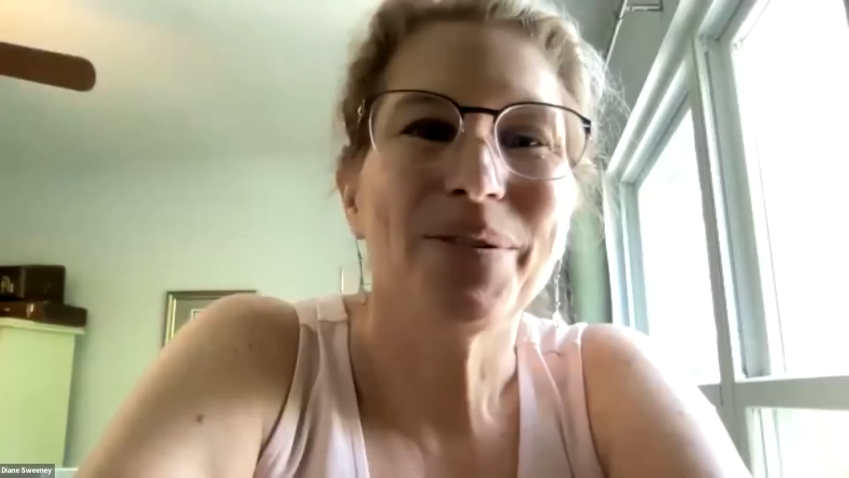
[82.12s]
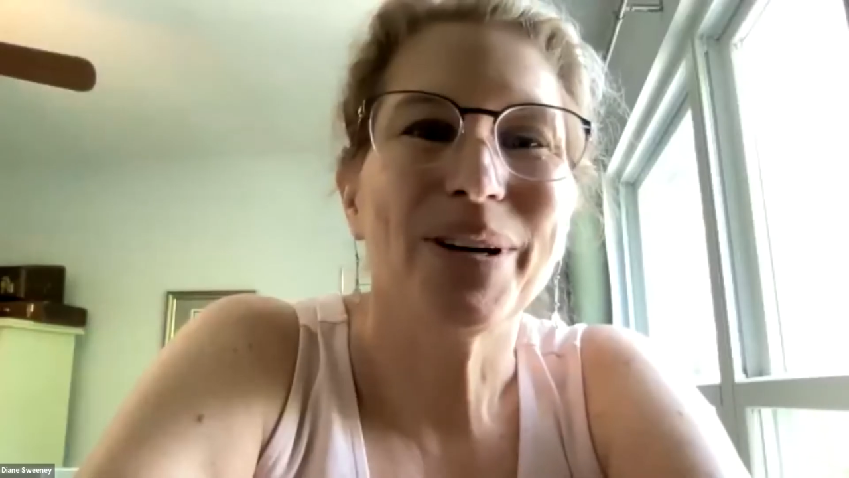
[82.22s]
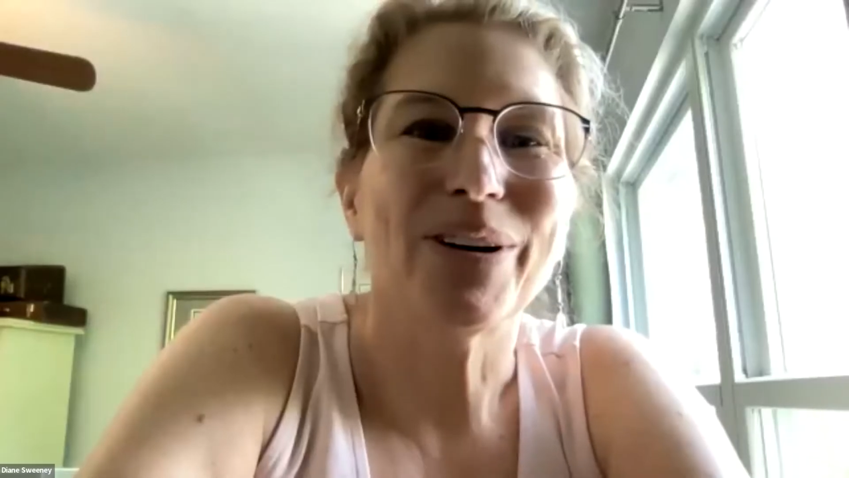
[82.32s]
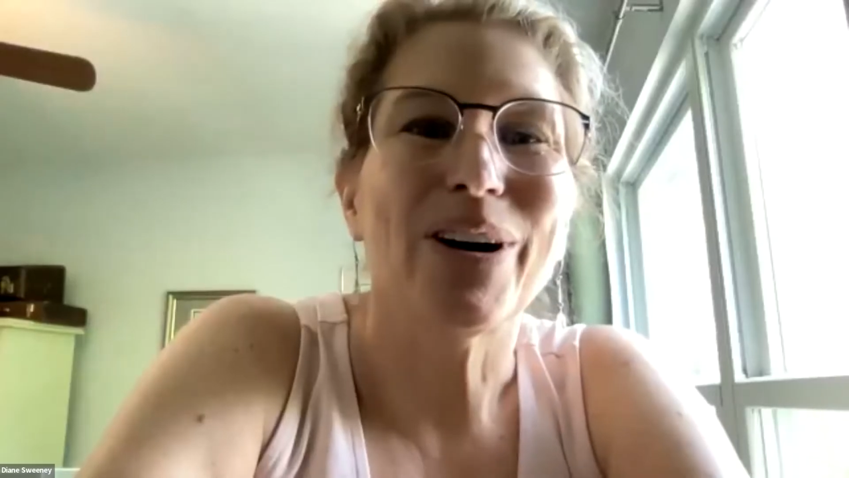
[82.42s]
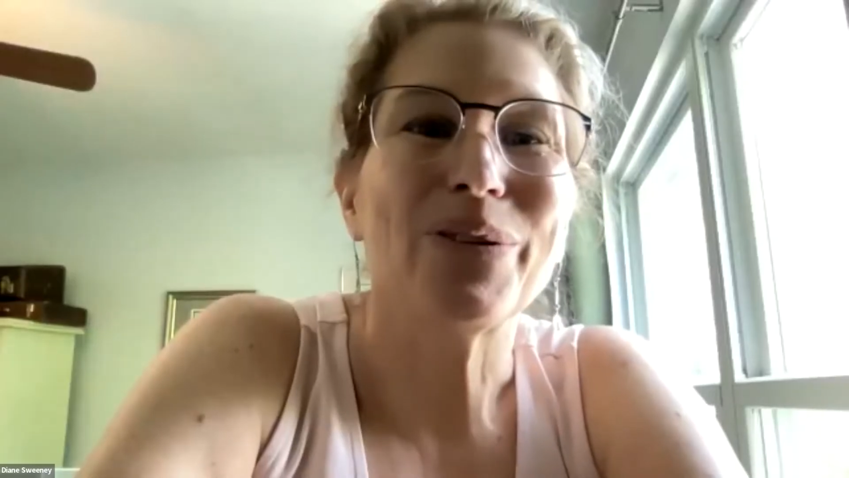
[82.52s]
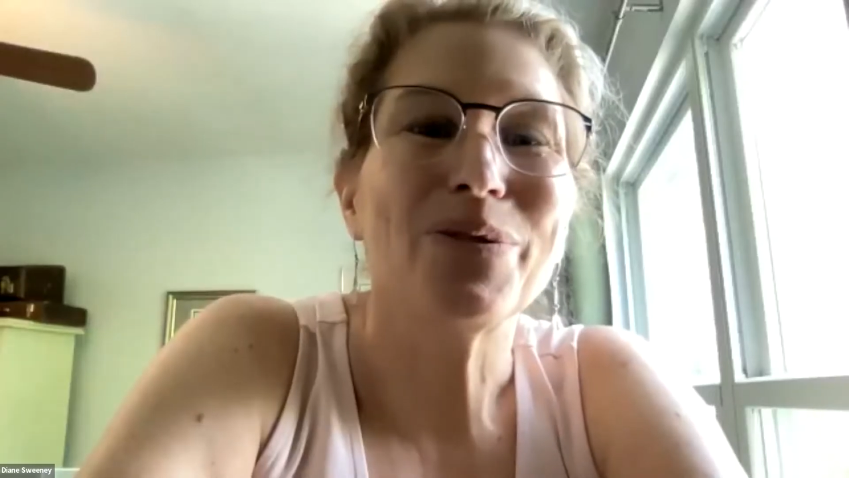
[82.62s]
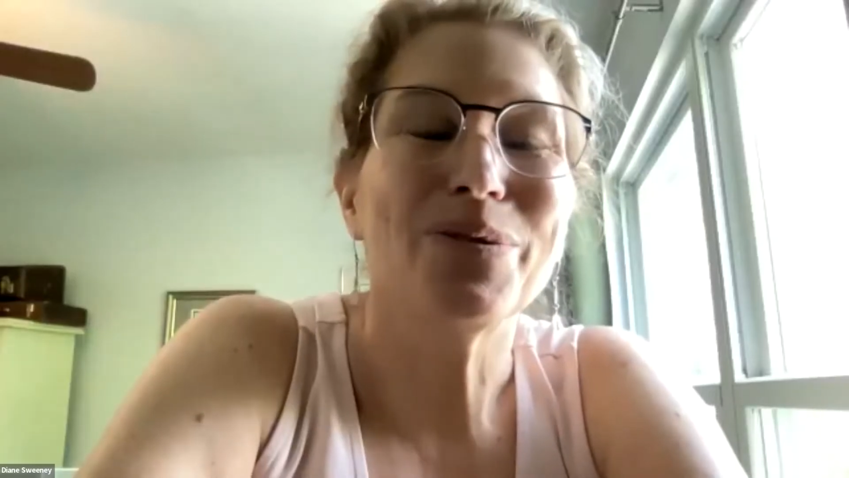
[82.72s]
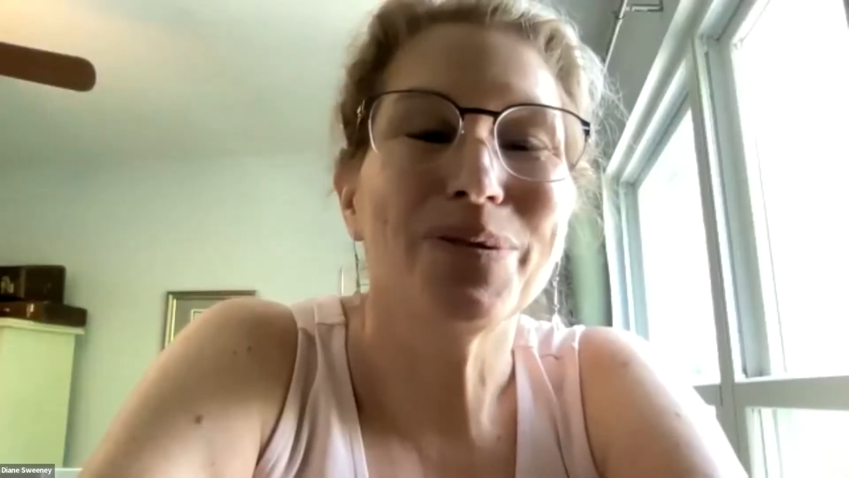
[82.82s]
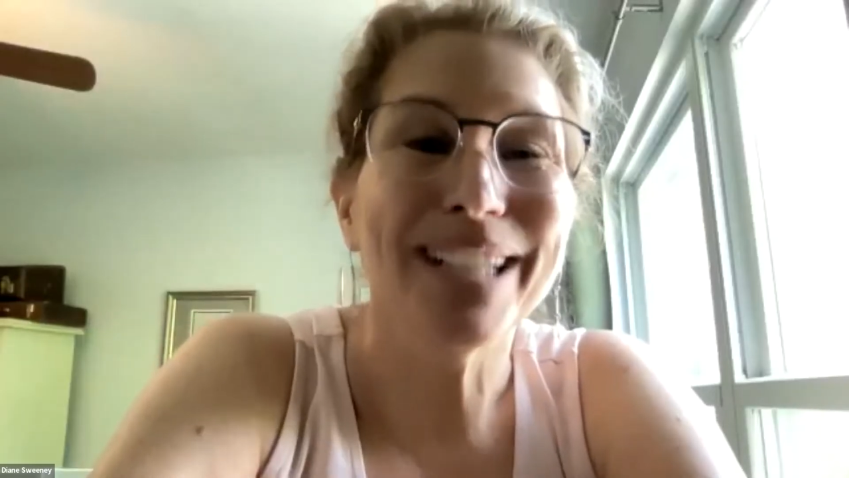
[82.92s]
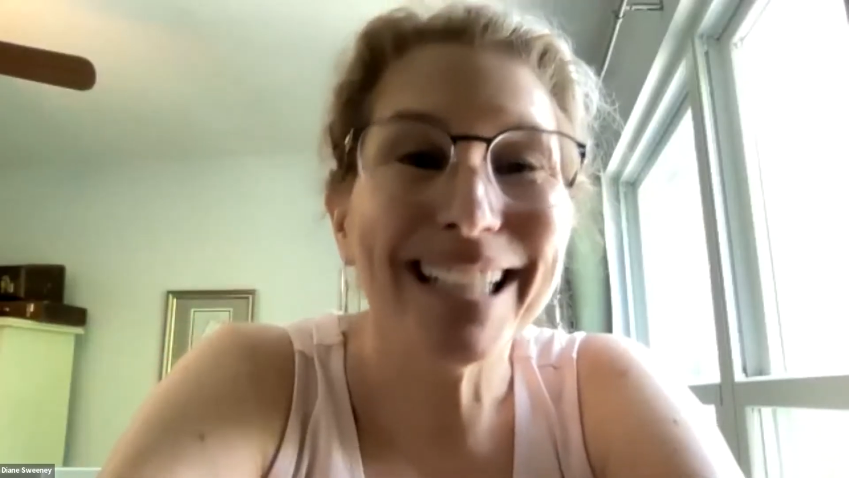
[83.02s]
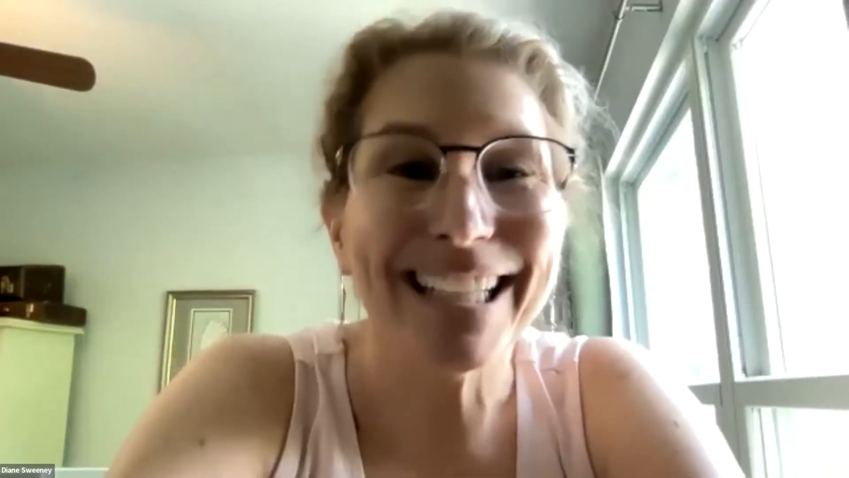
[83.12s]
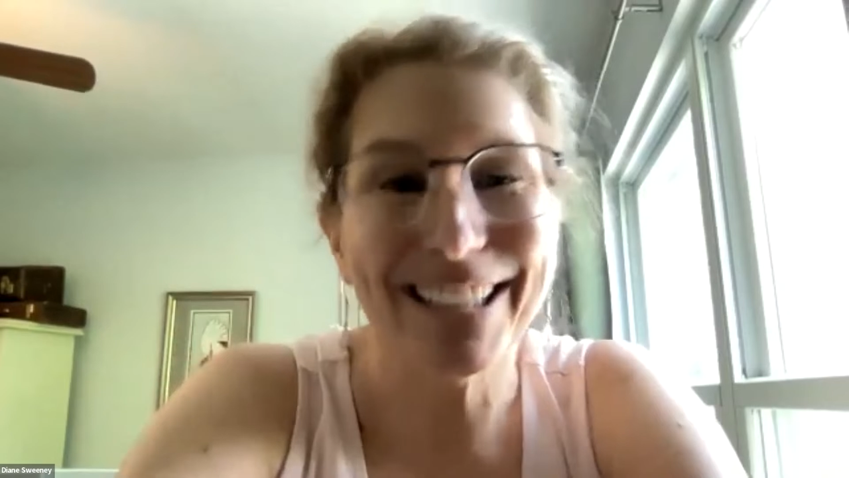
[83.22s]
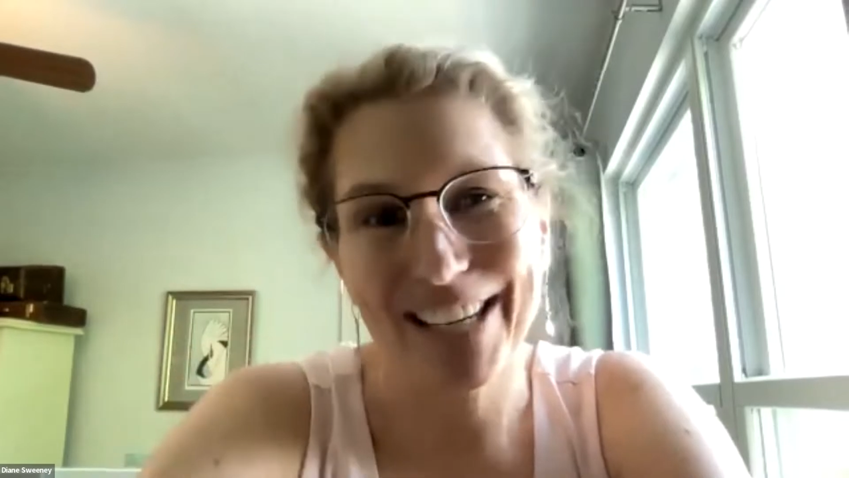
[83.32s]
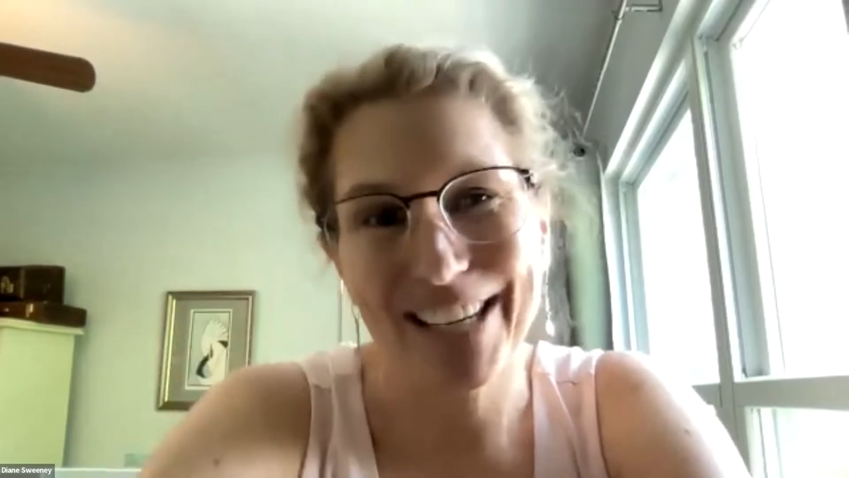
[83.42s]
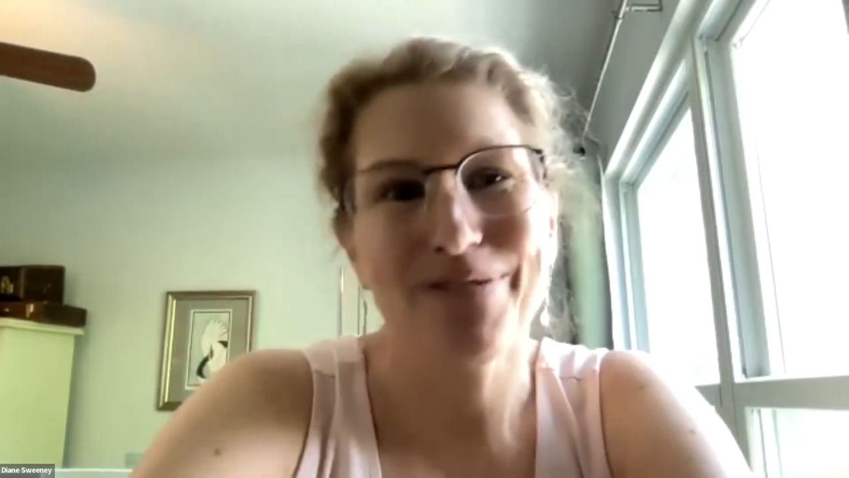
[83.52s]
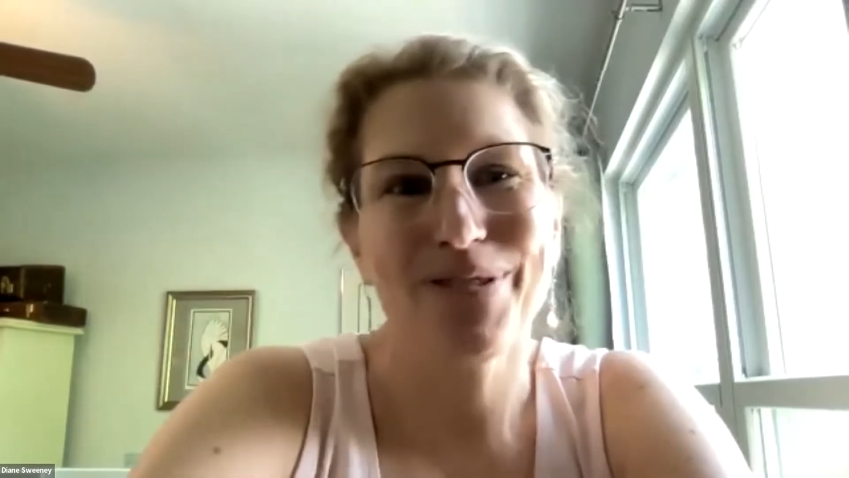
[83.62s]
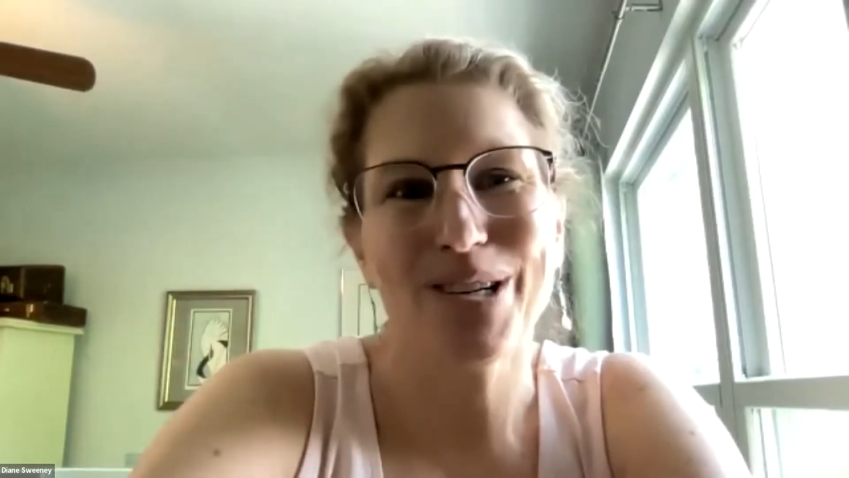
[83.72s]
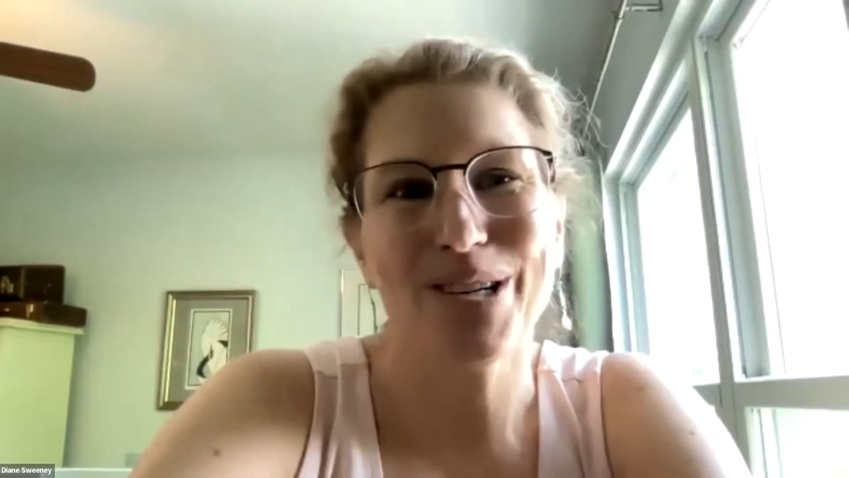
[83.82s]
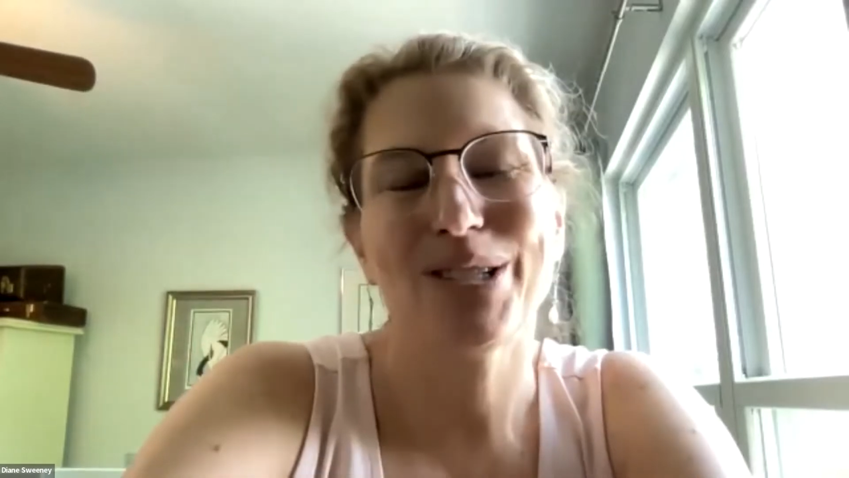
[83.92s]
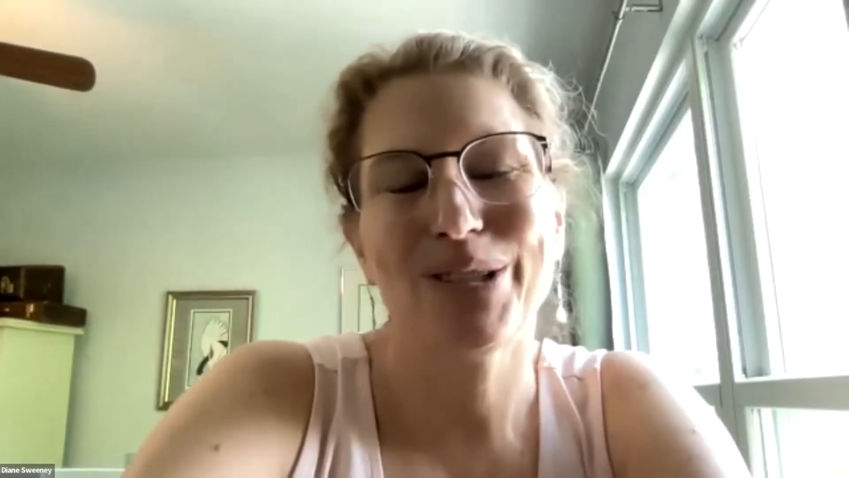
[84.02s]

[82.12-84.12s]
we are all really looking forward